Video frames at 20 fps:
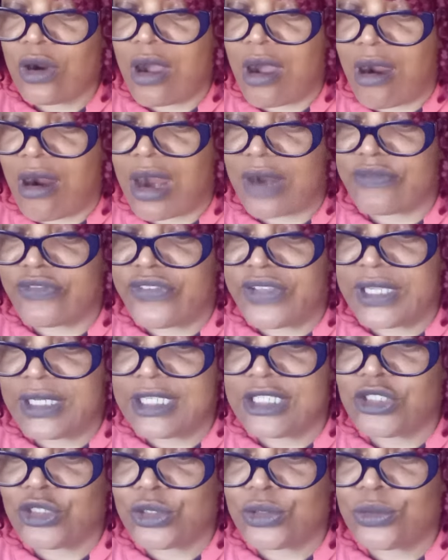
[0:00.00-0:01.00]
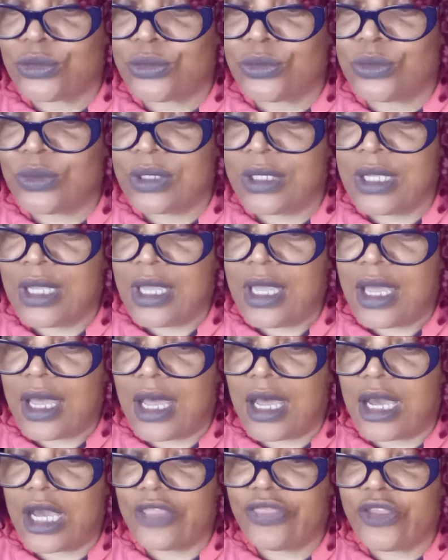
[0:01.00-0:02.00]
heart, feel into
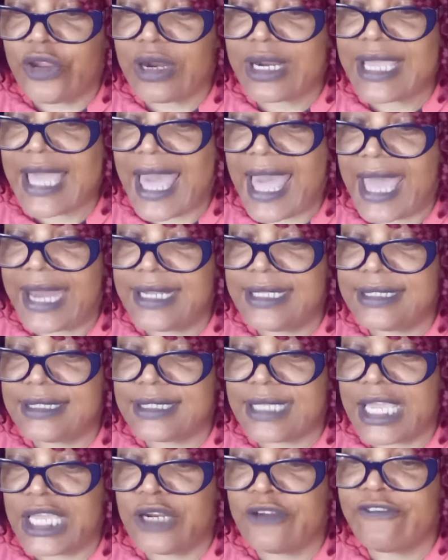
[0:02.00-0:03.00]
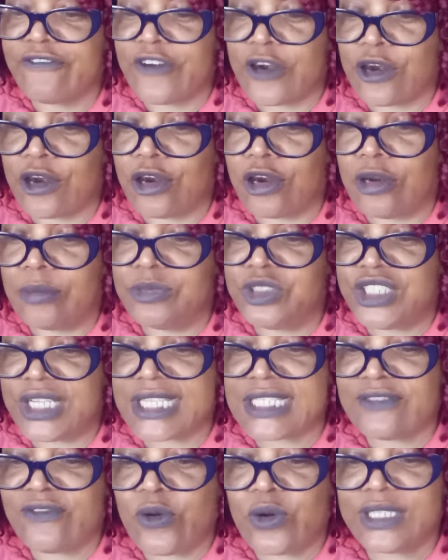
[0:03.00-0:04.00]
their guidance and affirm,
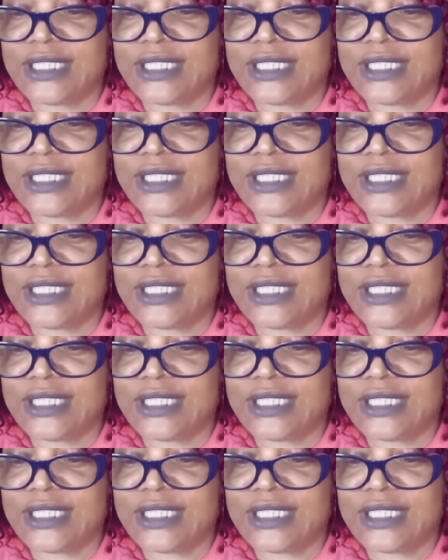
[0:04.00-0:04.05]
just for